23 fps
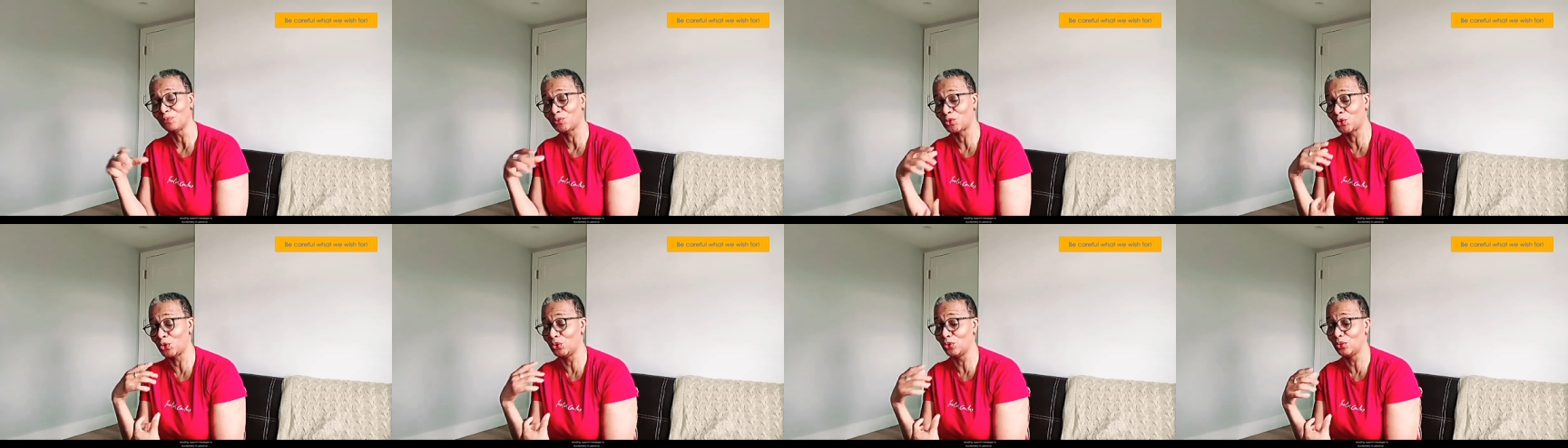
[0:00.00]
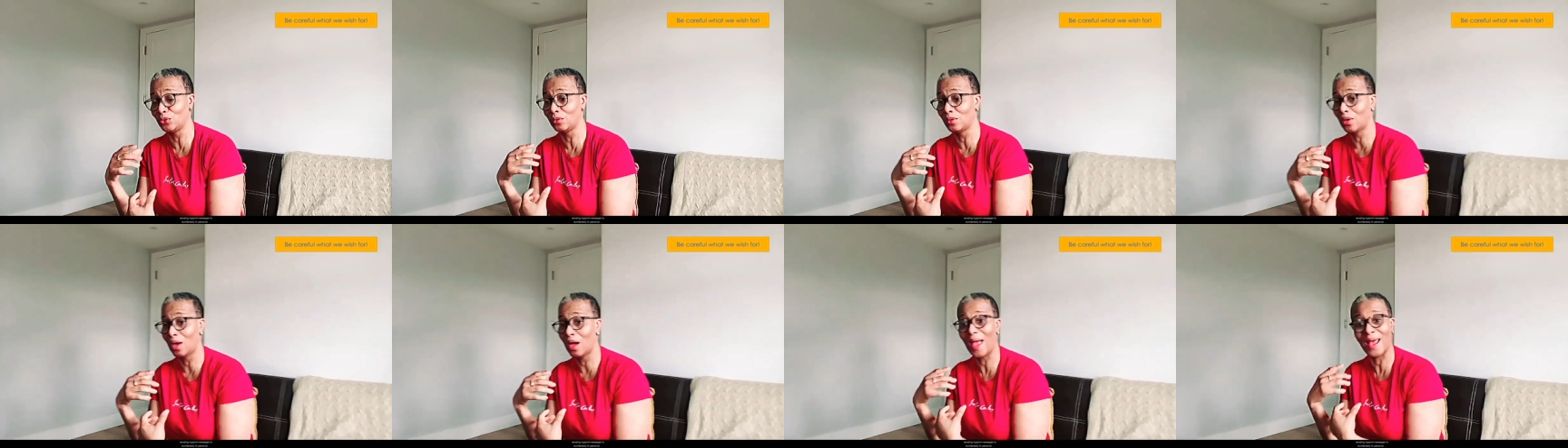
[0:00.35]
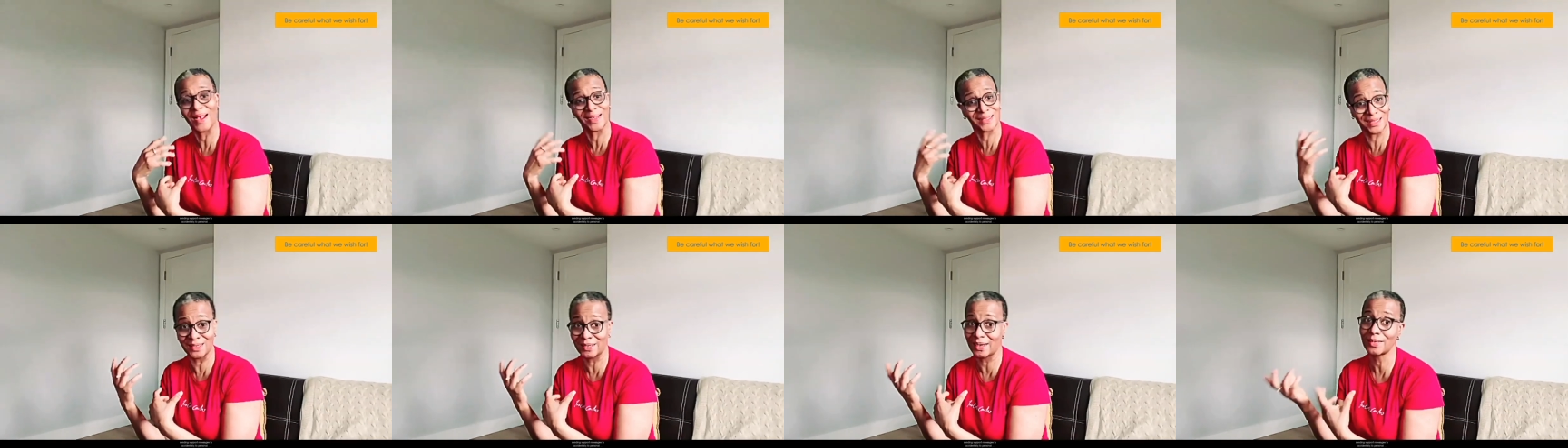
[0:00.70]
to
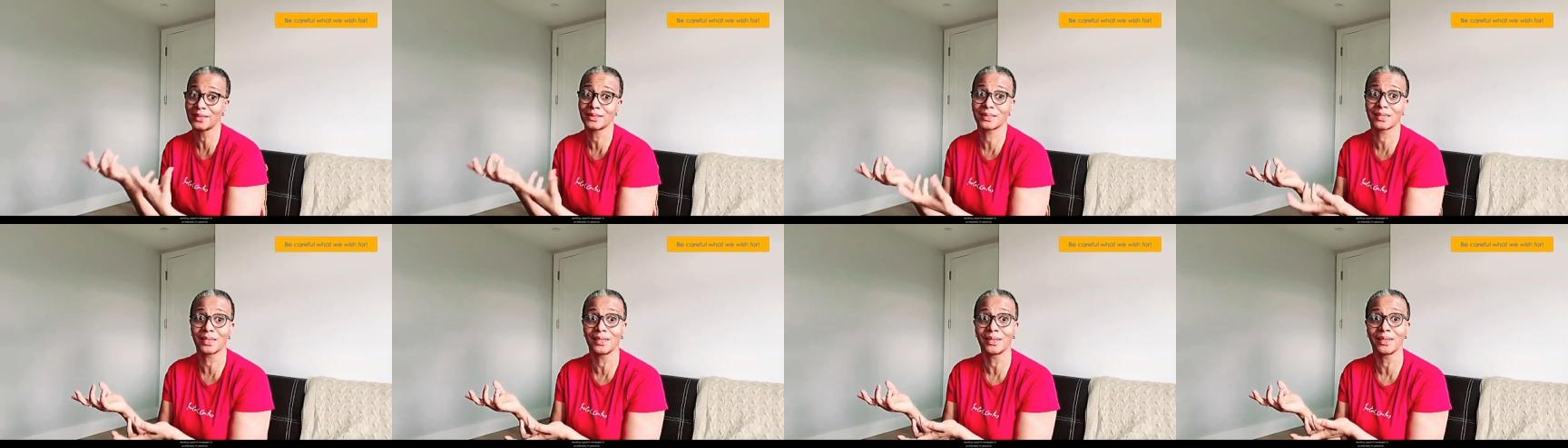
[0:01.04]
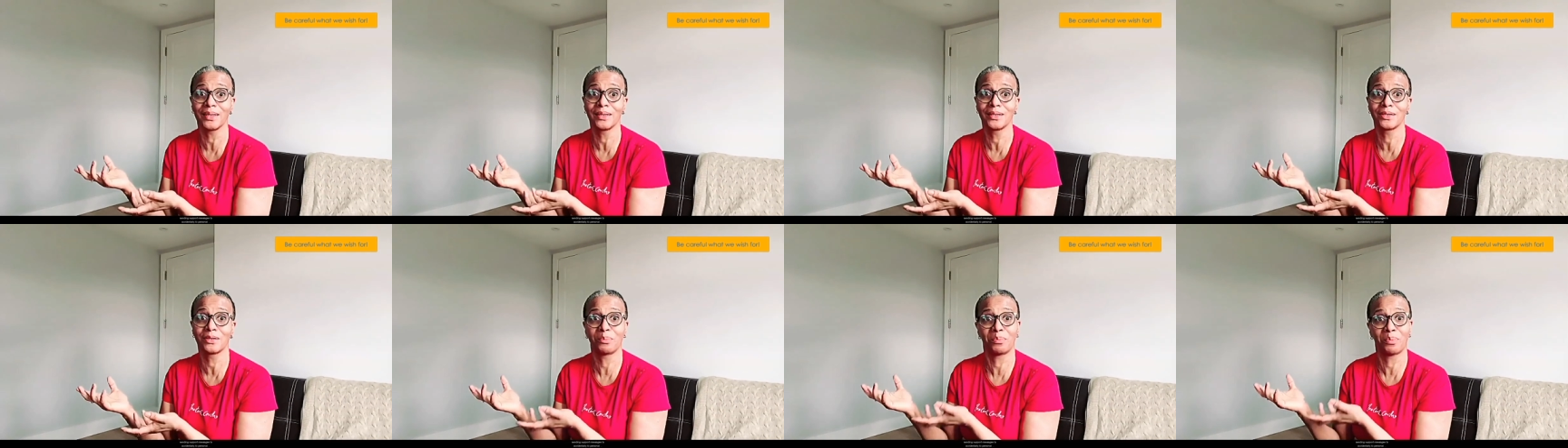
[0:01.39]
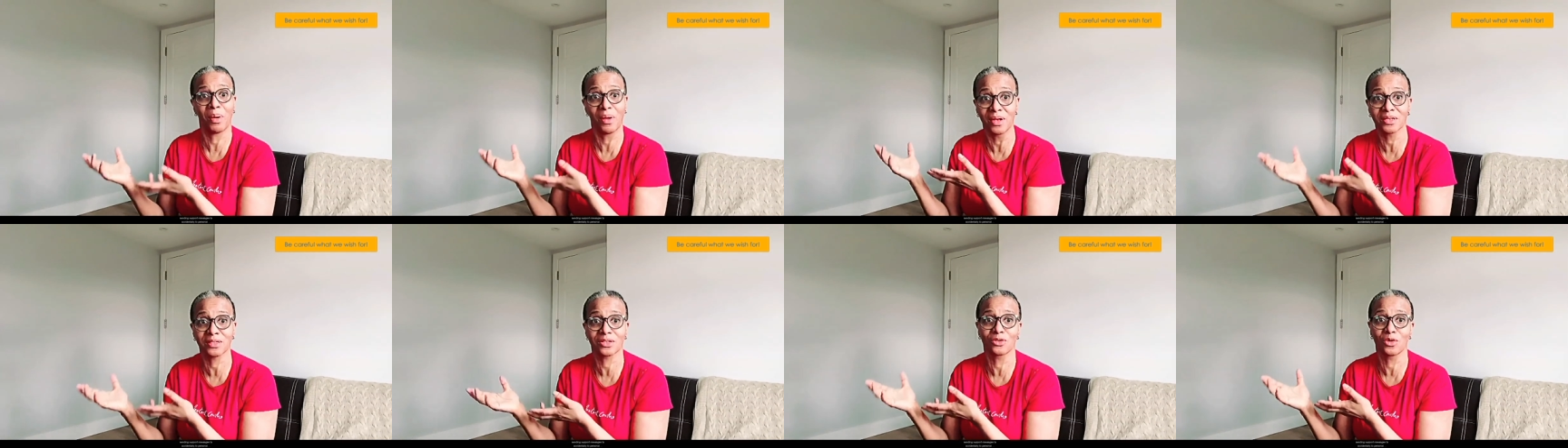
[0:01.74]
accidentally to
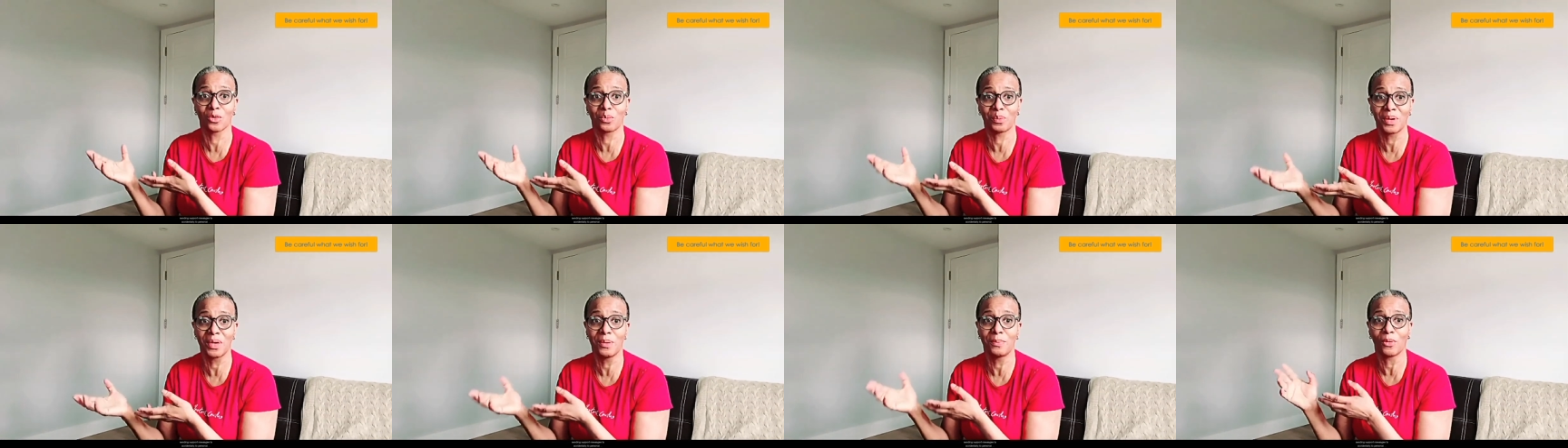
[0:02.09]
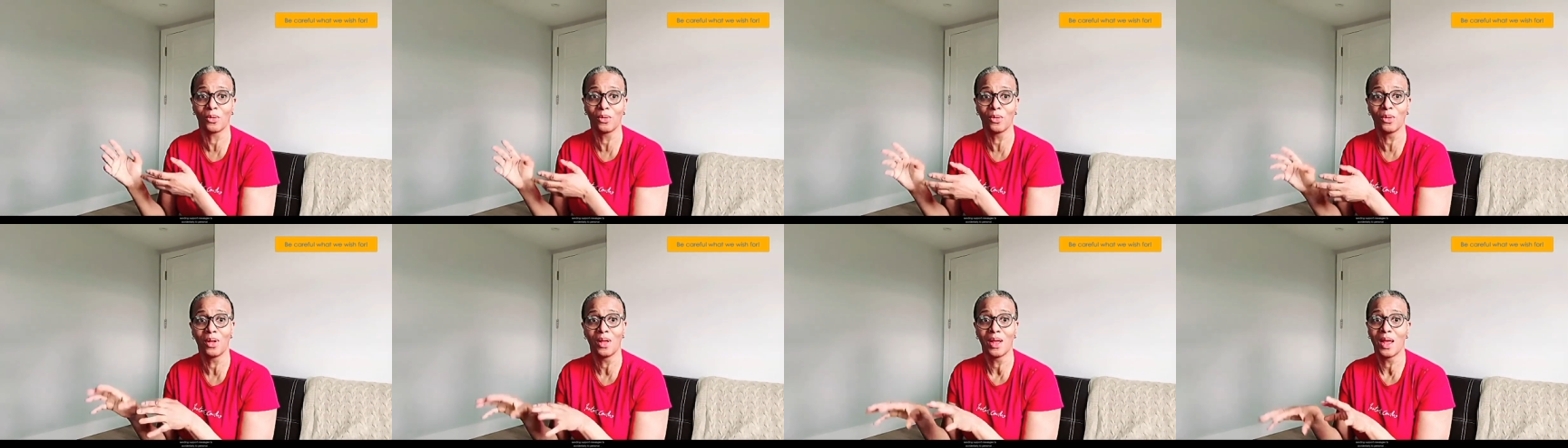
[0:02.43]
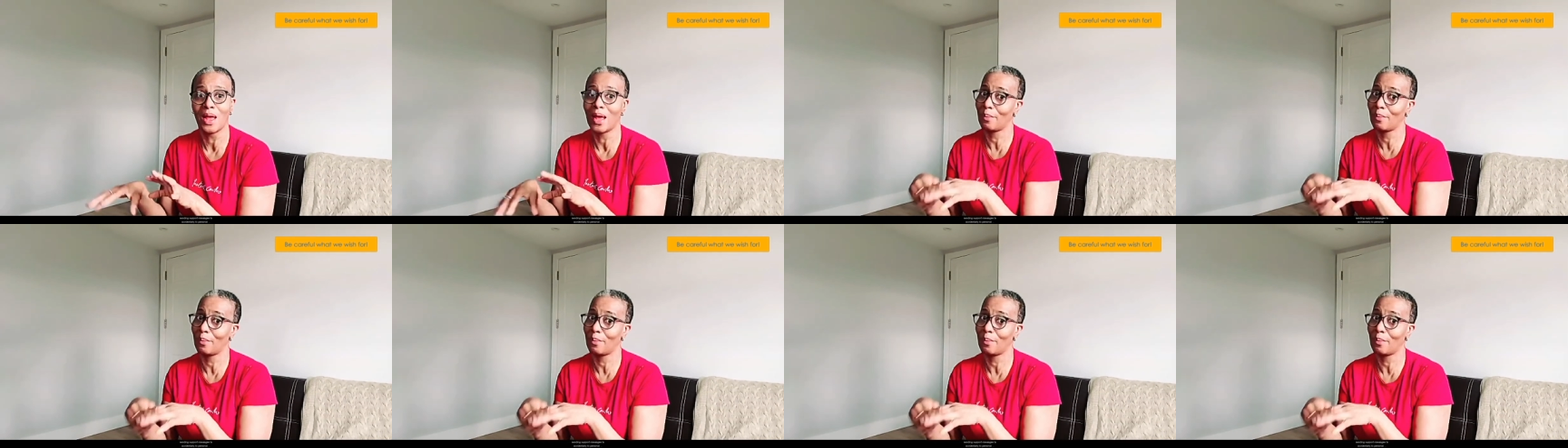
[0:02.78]
personal people